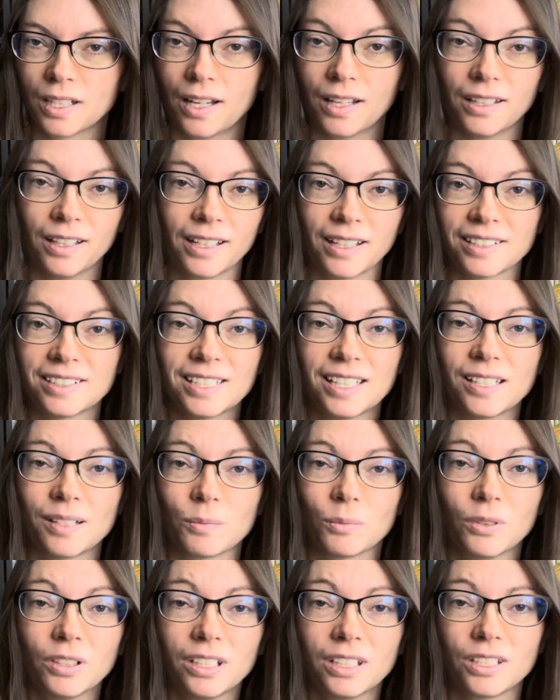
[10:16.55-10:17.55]
like I said, I'm
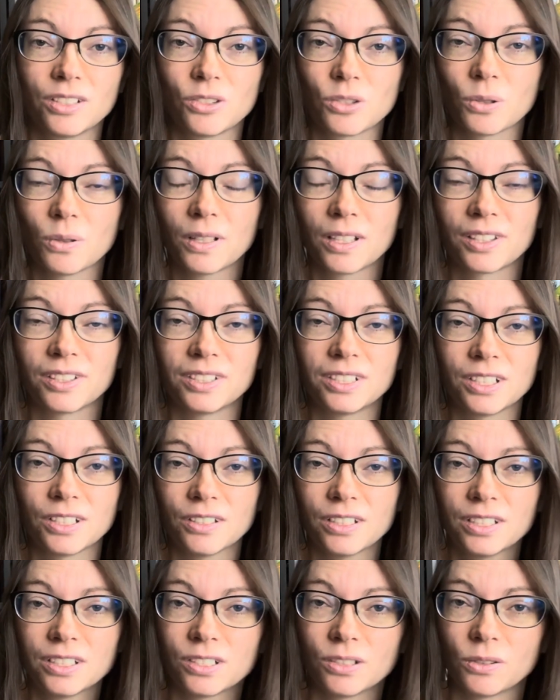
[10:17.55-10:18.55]
really enjoying the
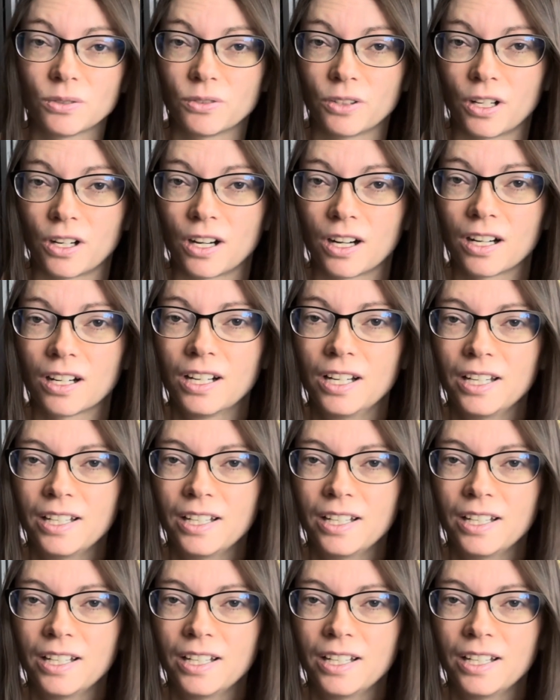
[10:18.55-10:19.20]
series so far.